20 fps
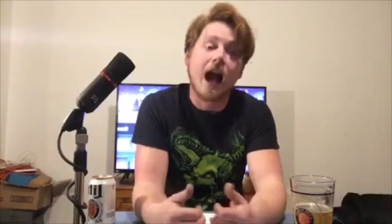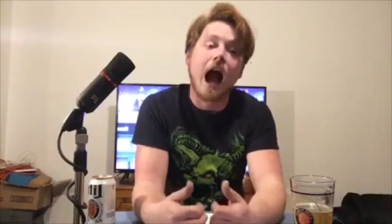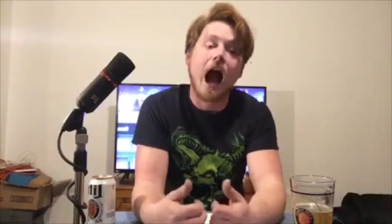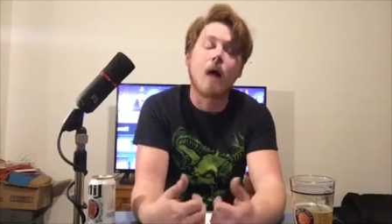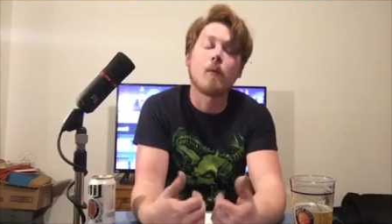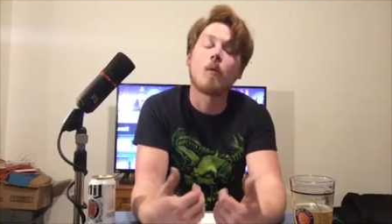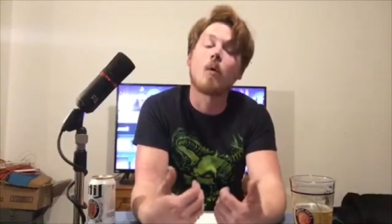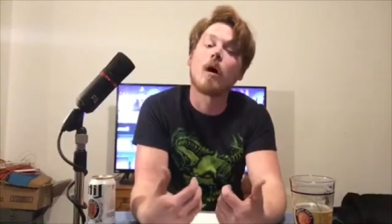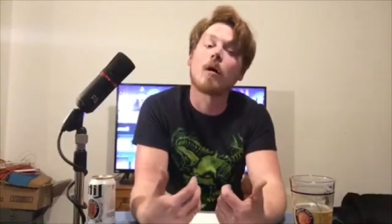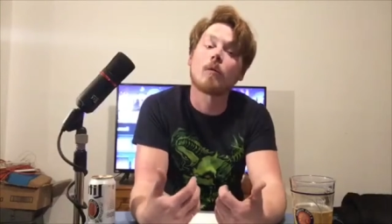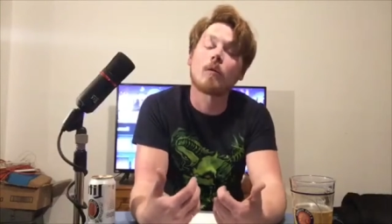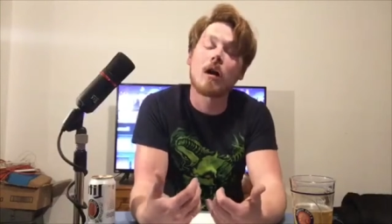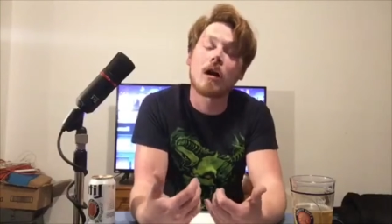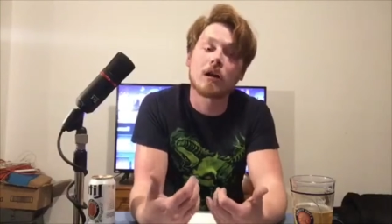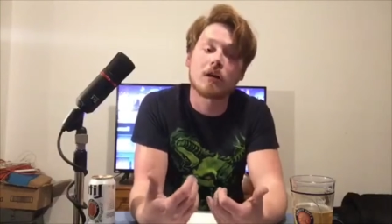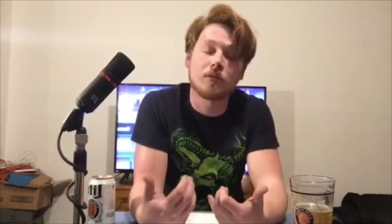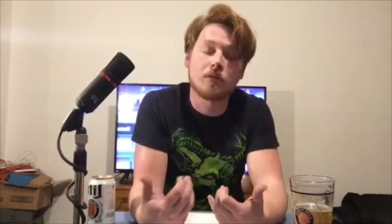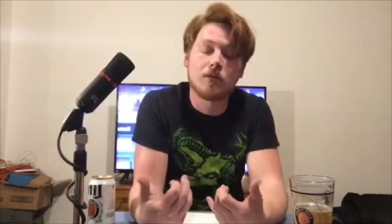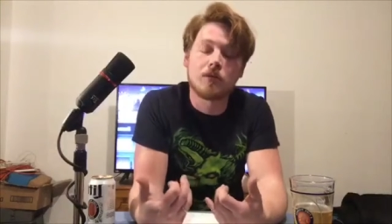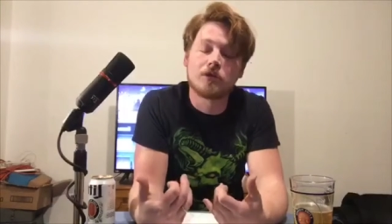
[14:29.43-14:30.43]
I want
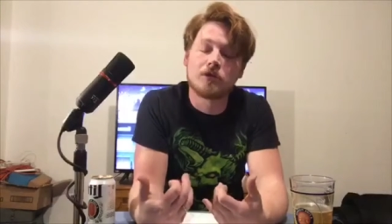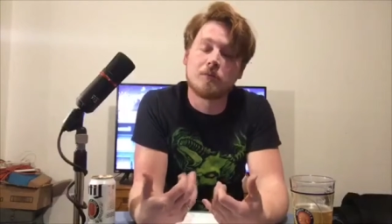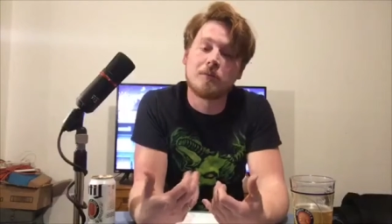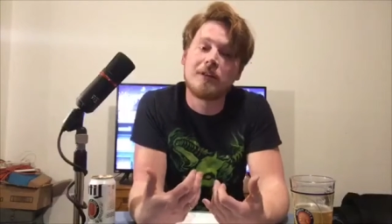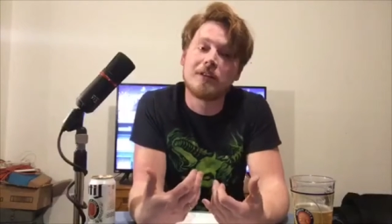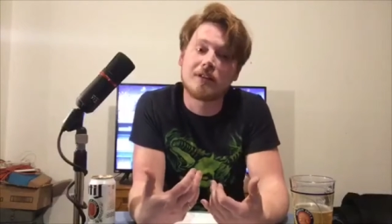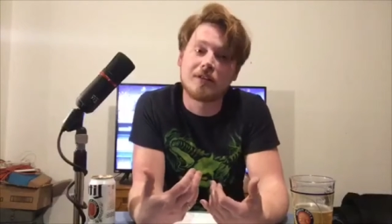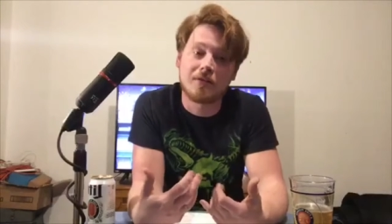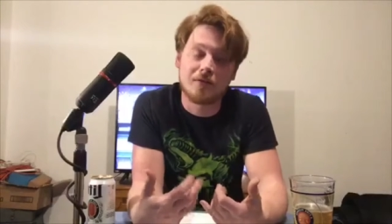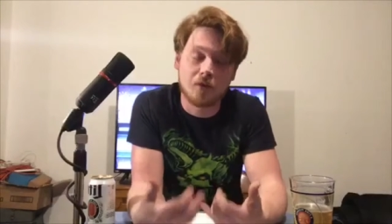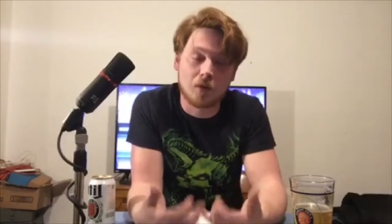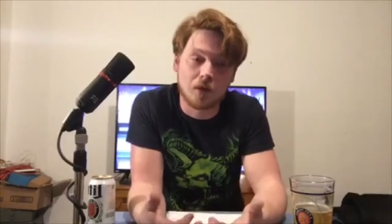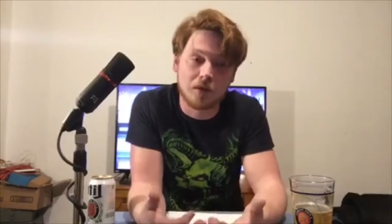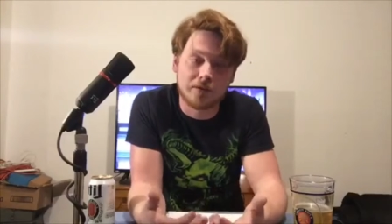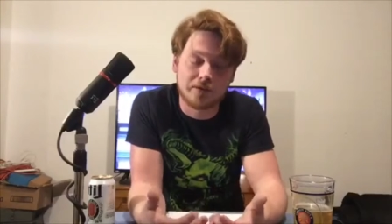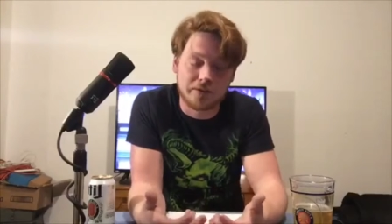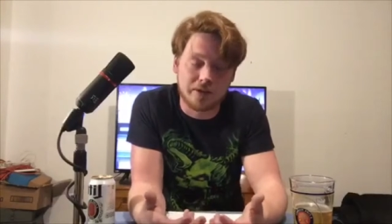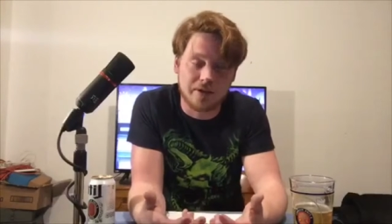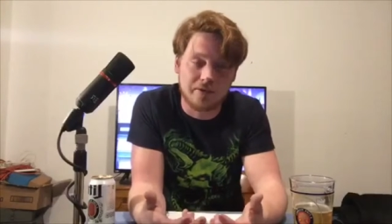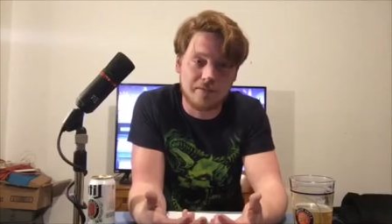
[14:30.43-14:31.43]
rock and roll to be at the
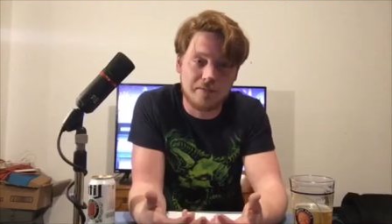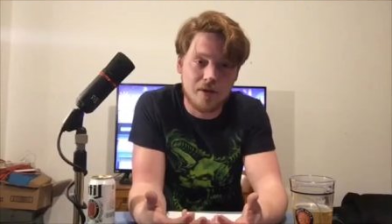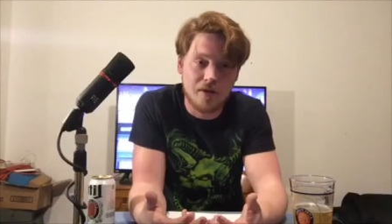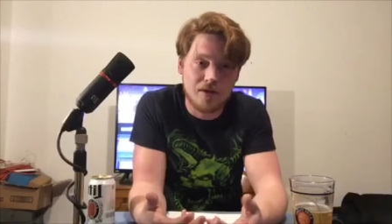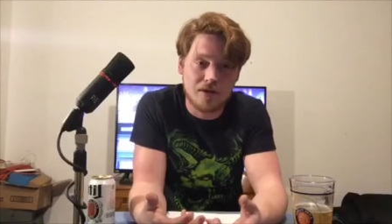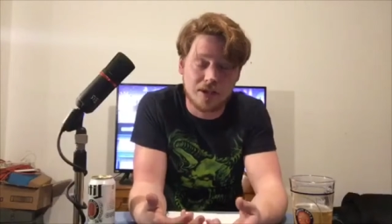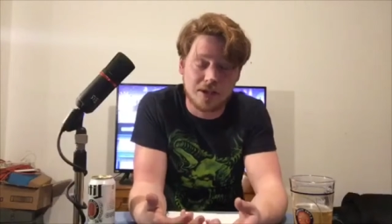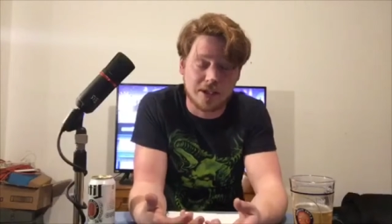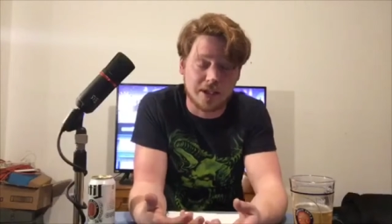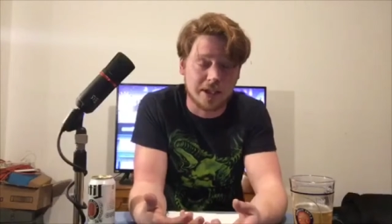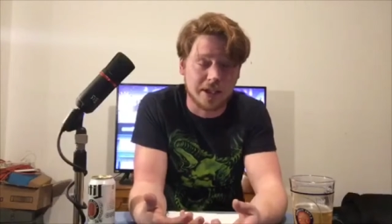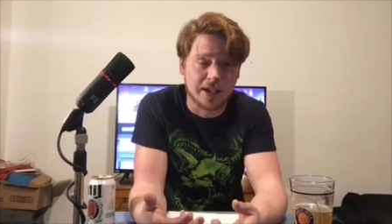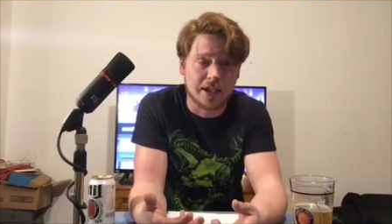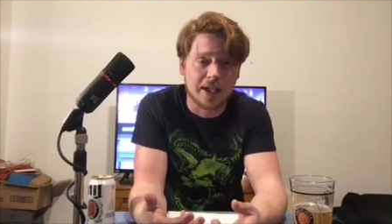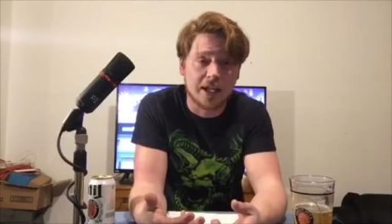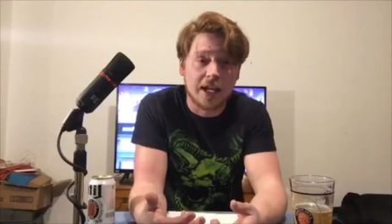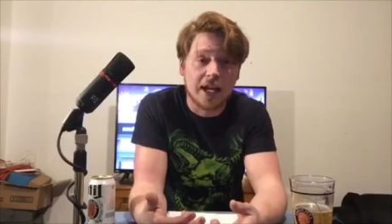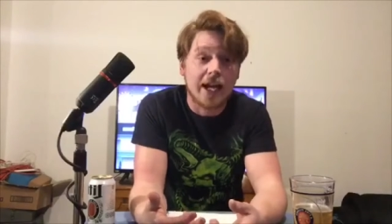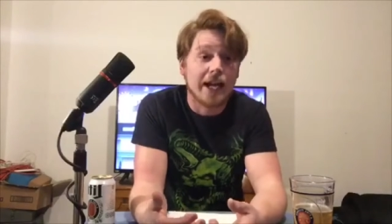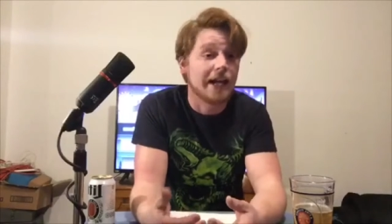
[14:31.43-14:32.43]
forefront of music again.
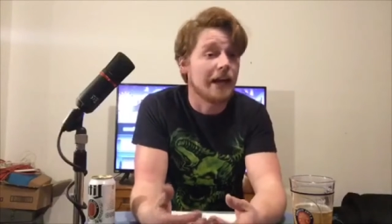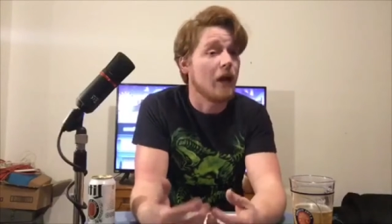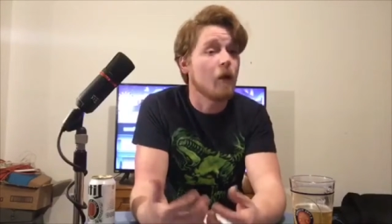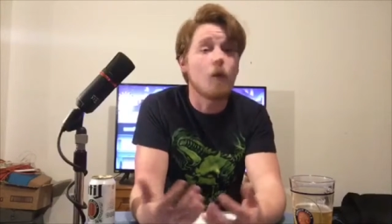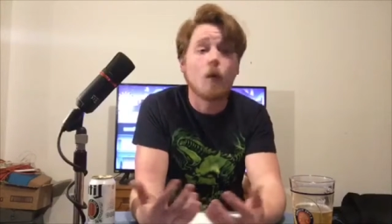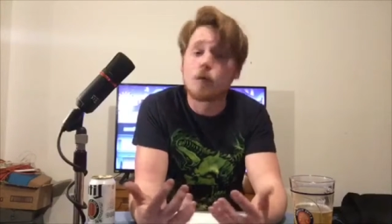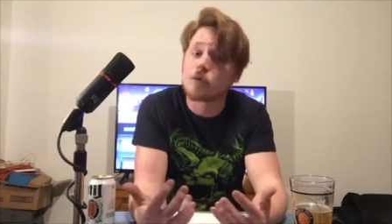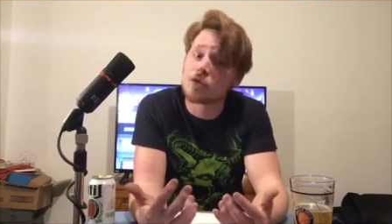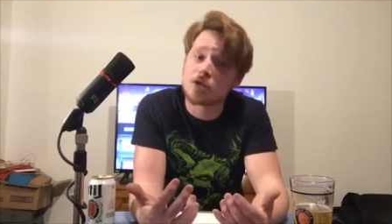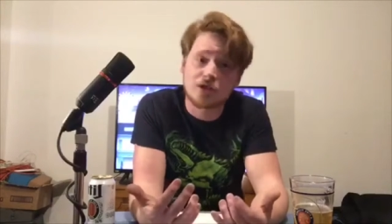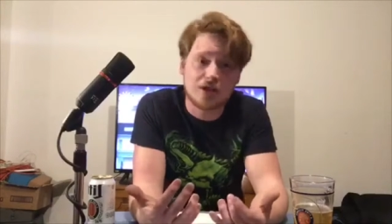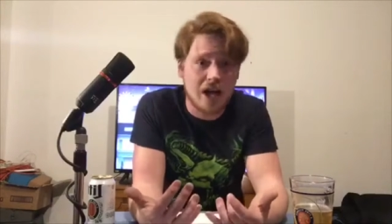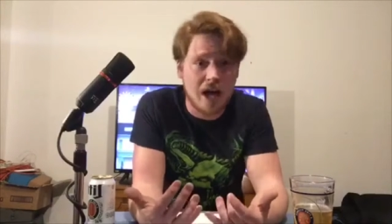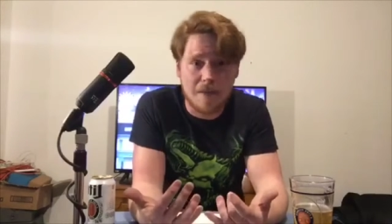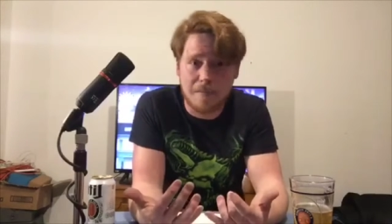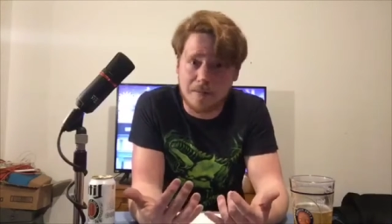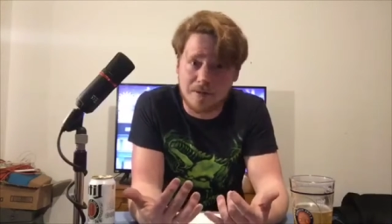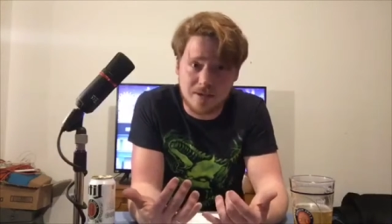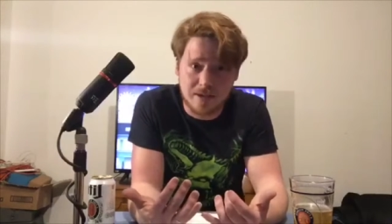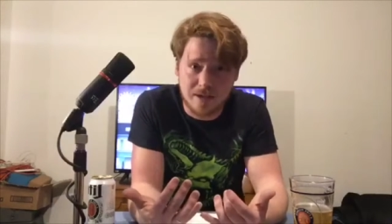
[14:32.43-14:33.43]
And I won't
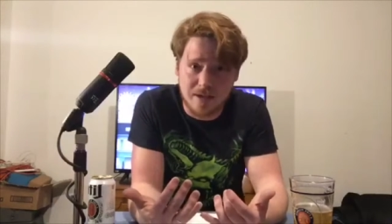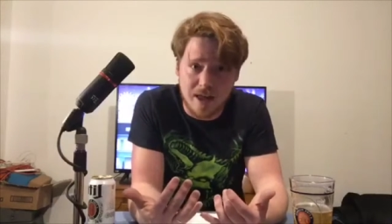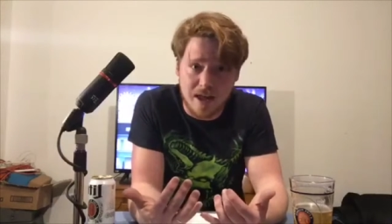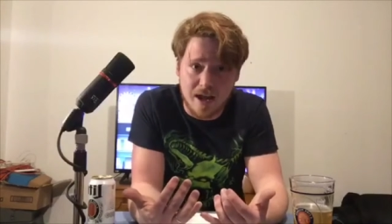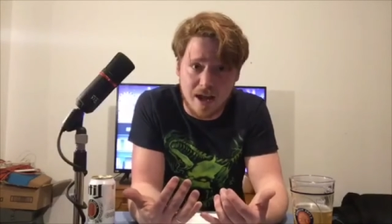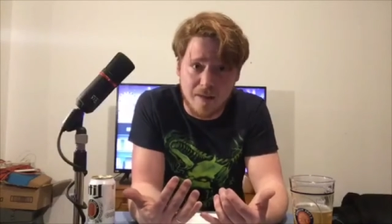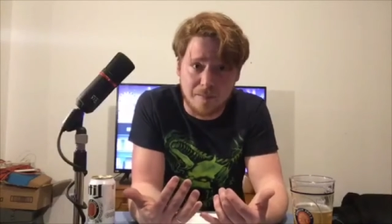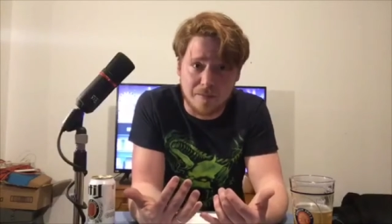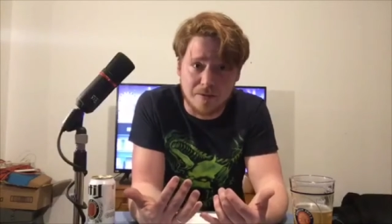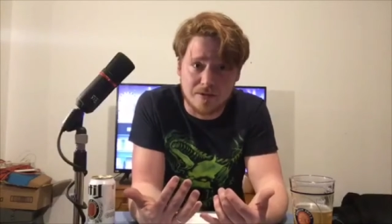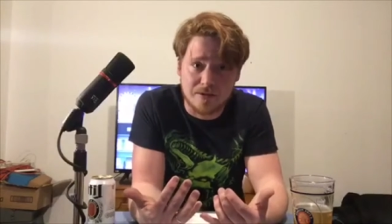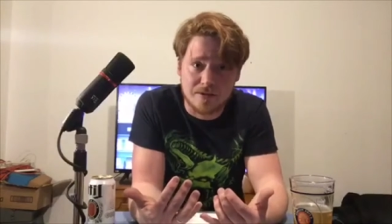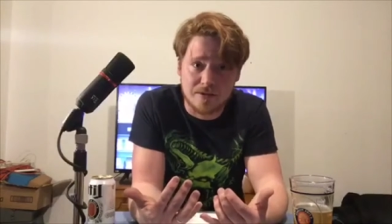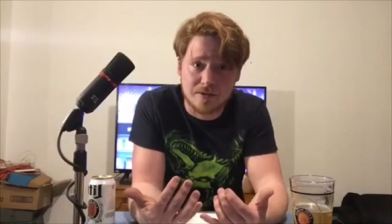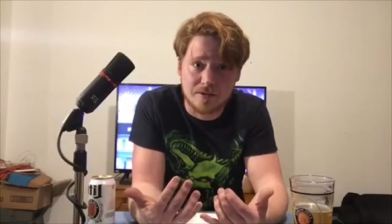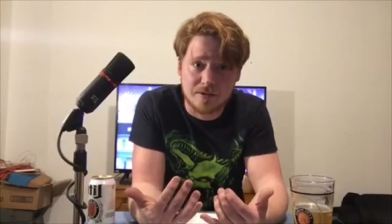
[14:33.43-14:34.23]
stop until that happens.